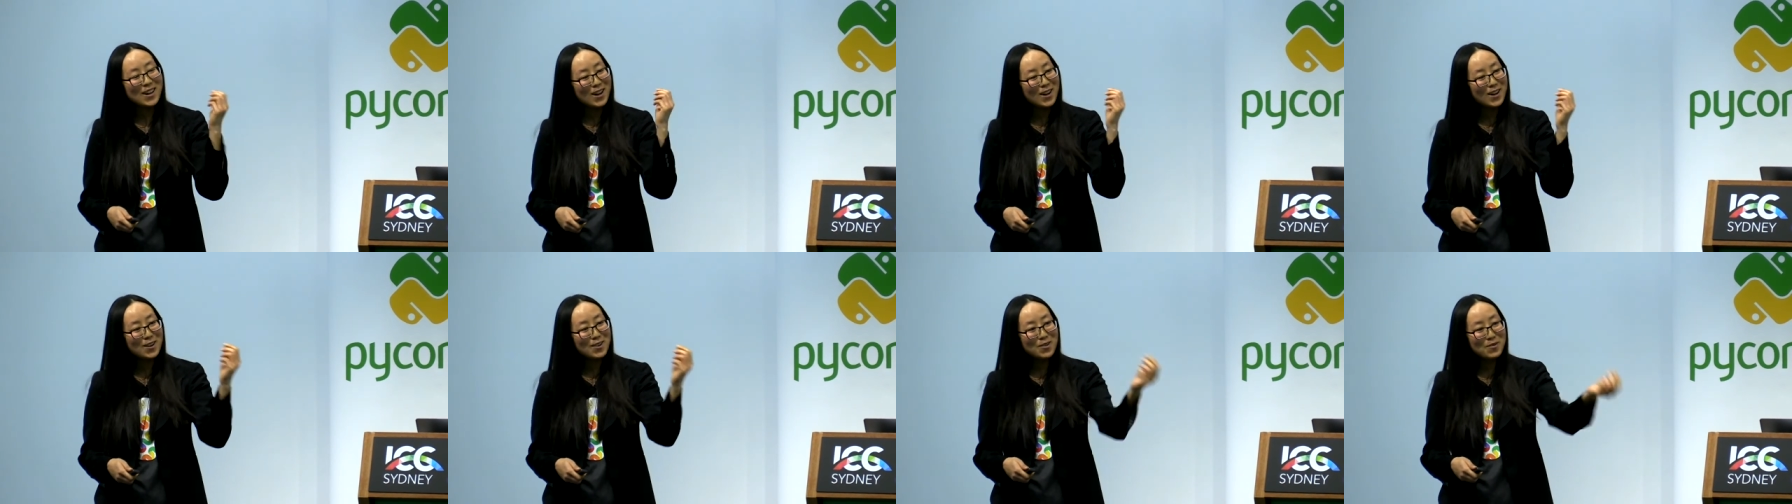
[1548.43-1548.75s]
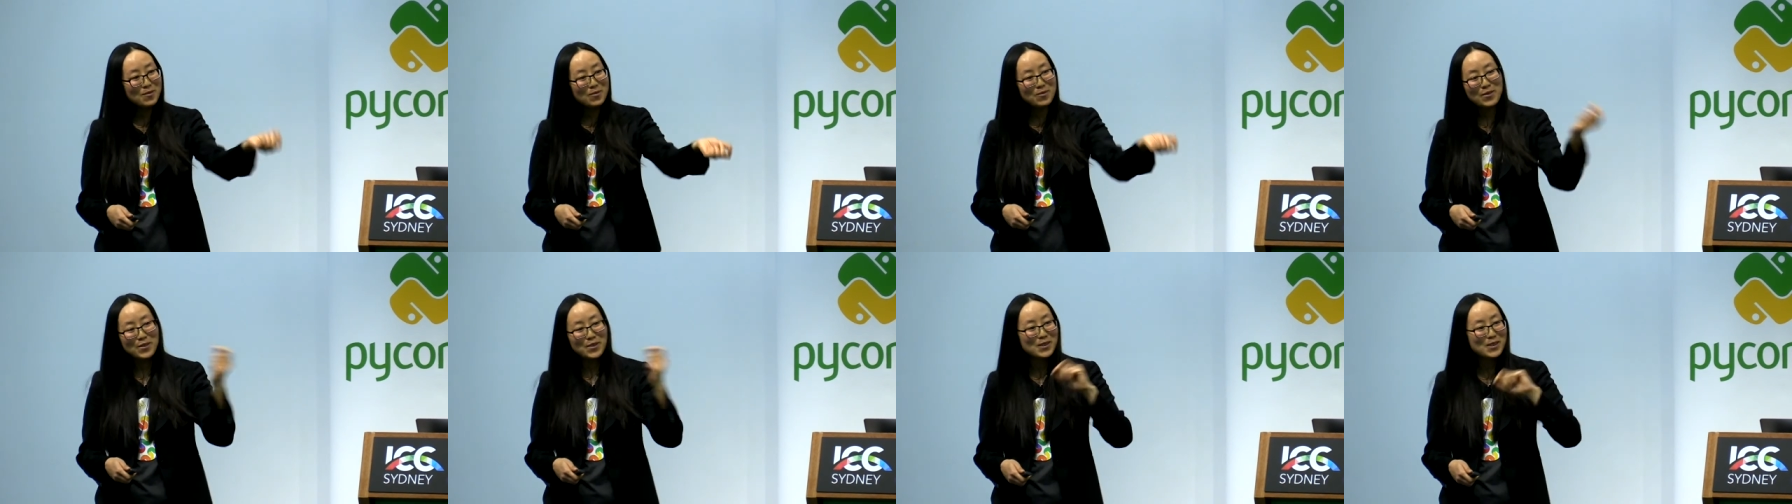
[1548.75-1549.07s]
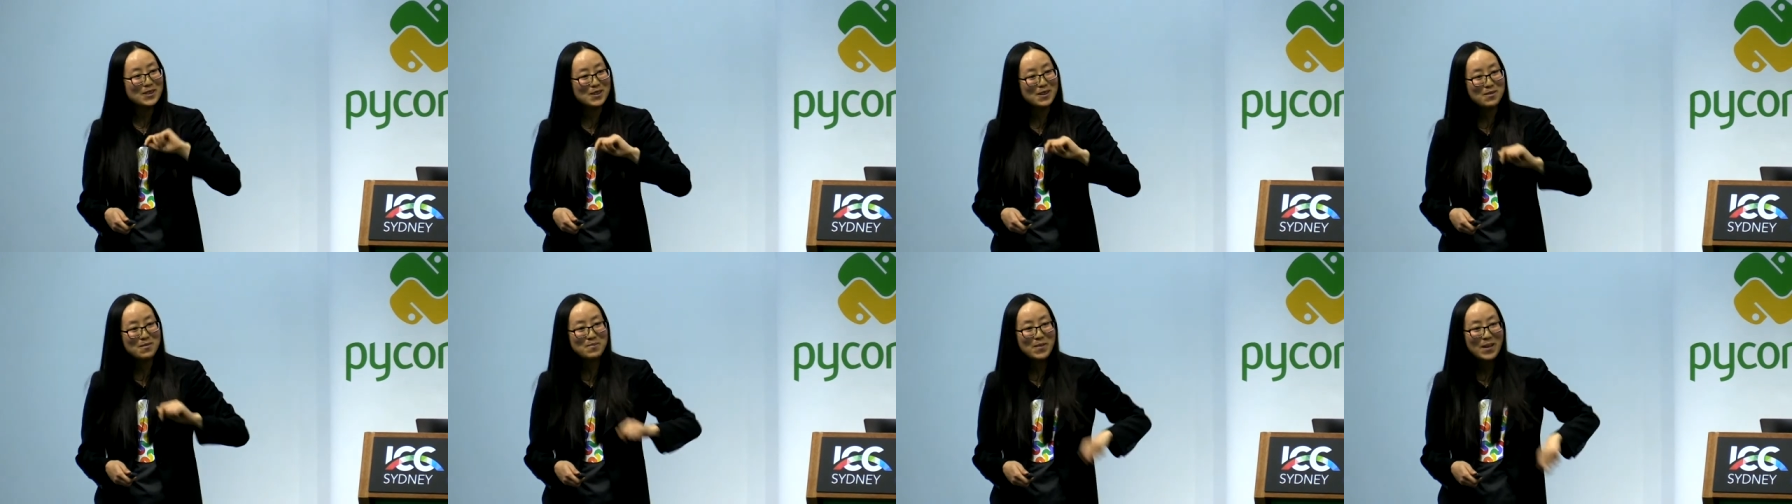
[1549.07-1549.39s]
I don't feel
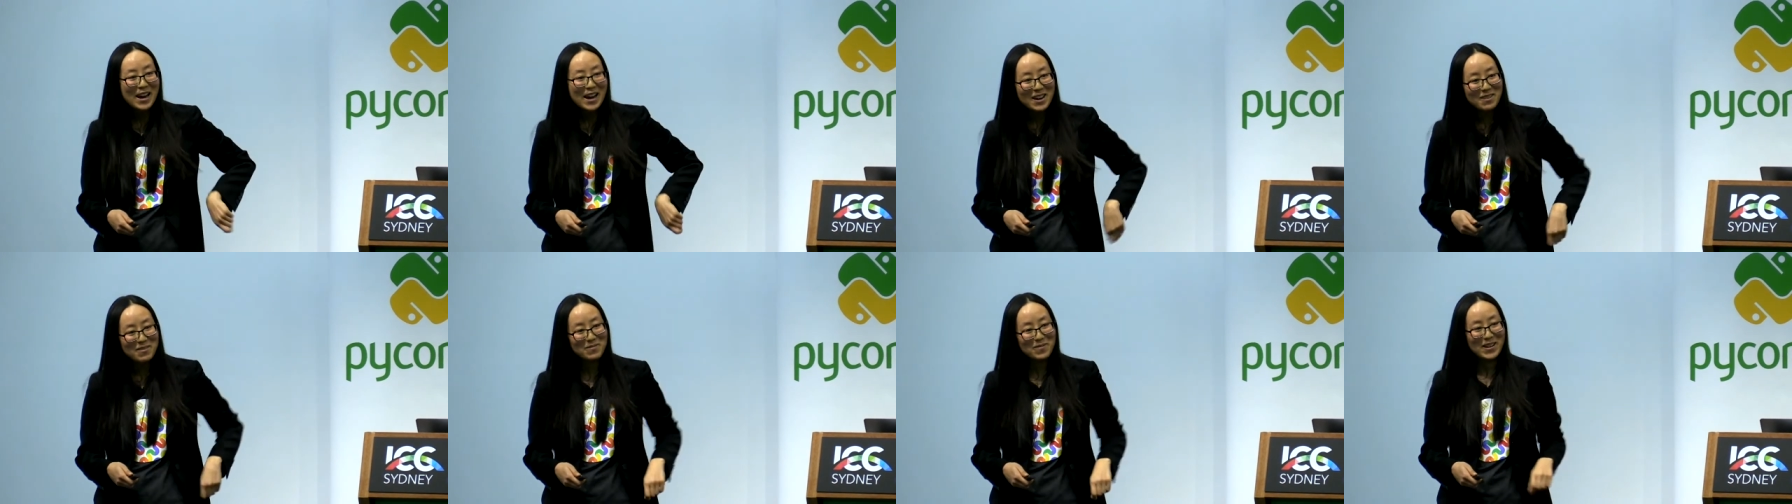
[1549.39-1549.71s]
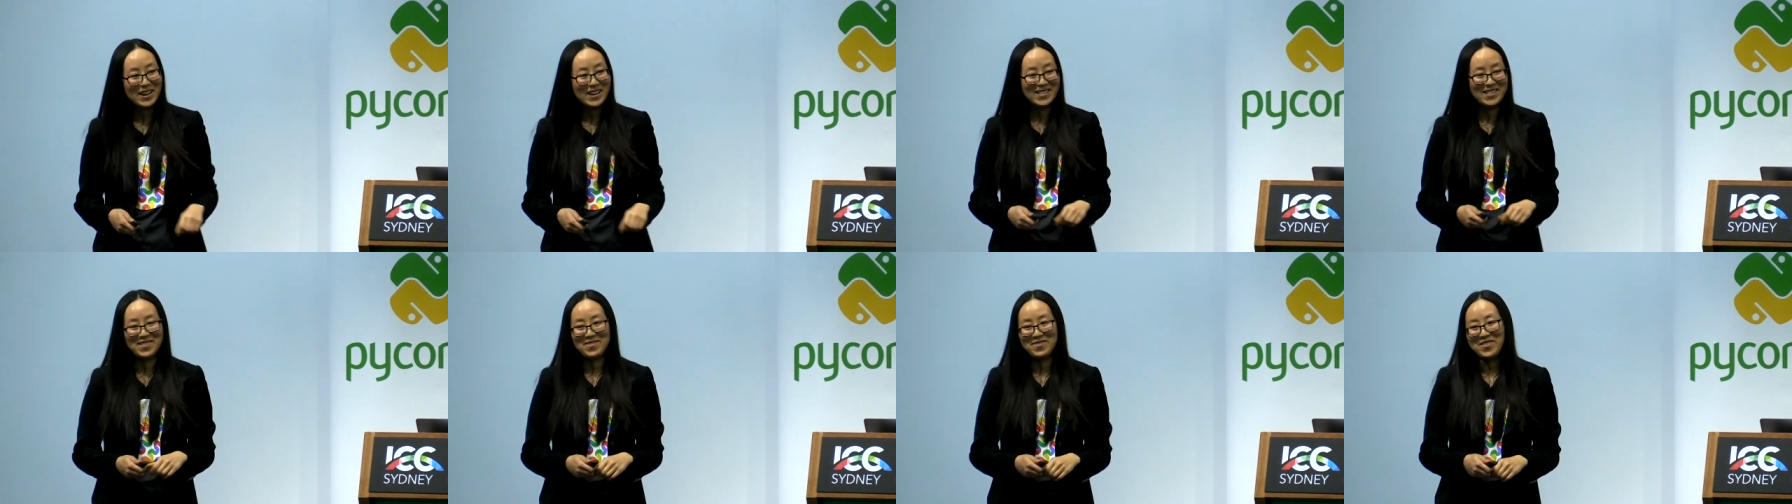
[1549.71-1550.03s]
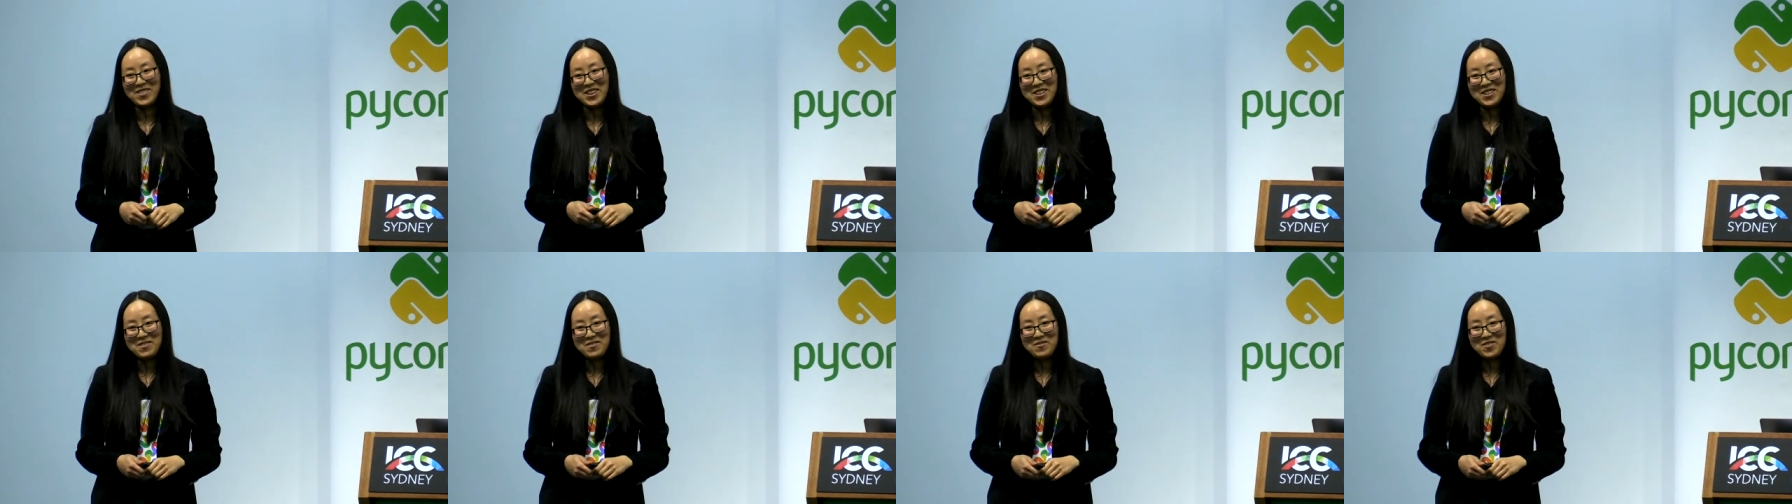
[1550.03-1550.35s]
so bad about them
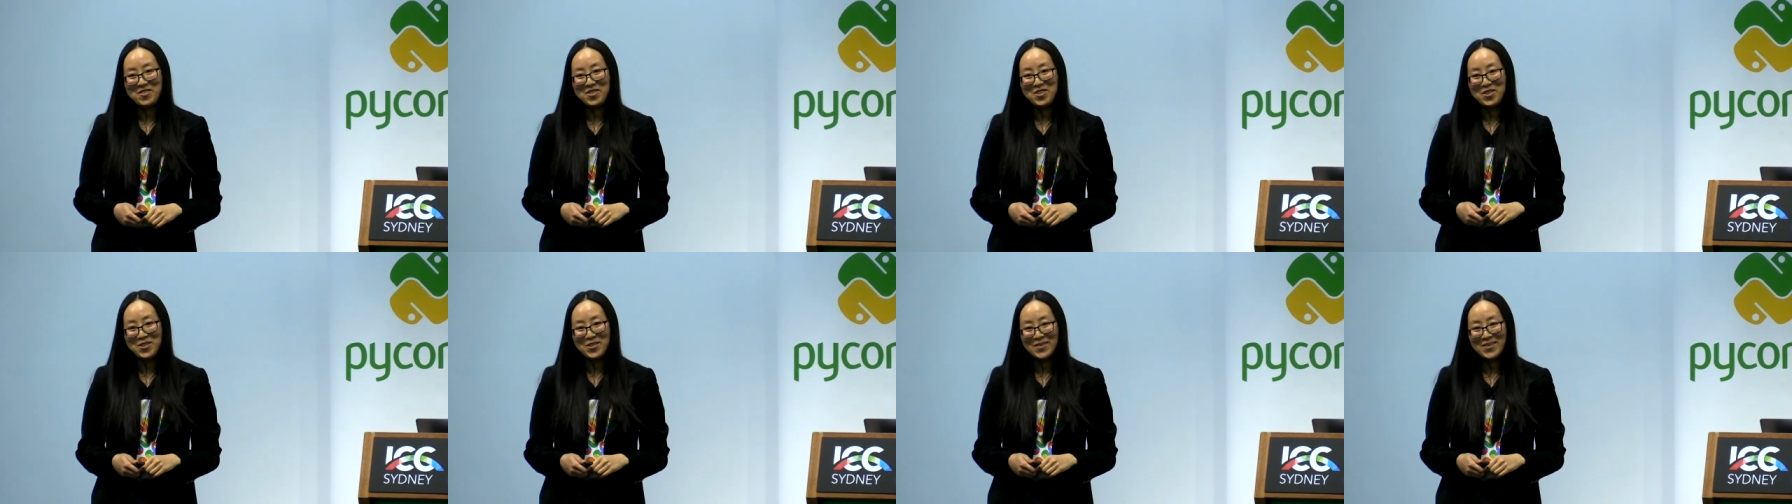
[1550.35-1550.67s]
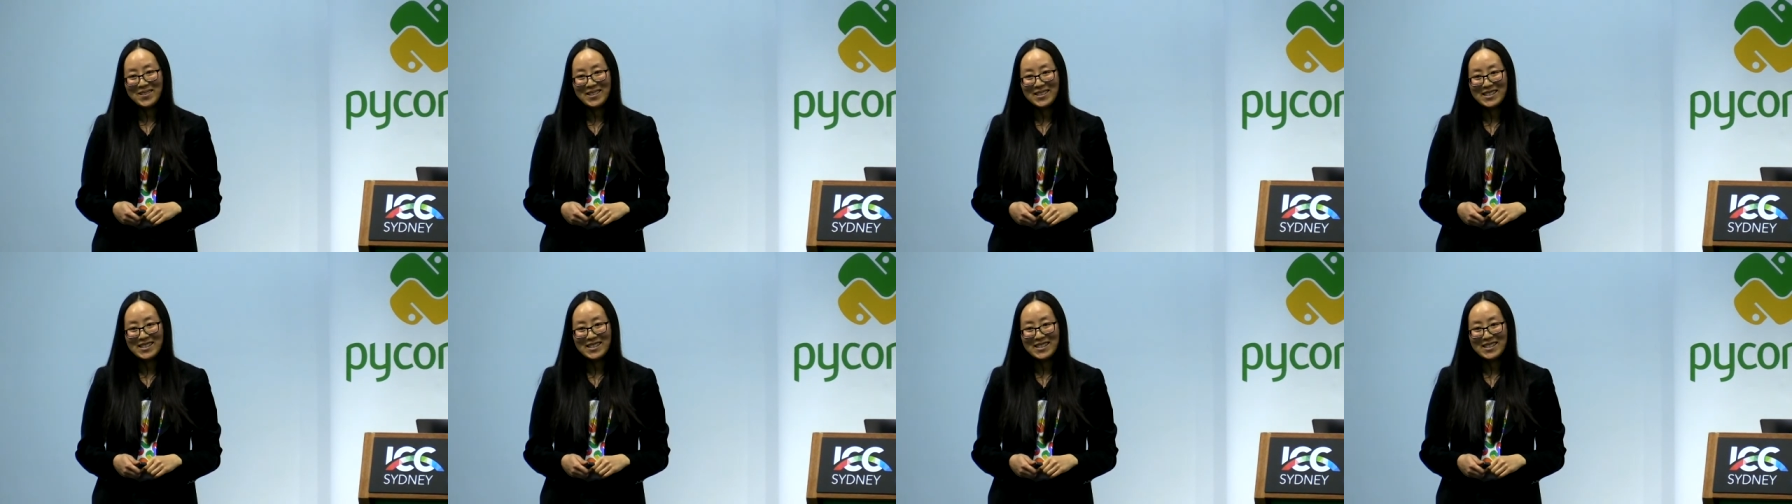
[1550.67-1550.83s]
anymore.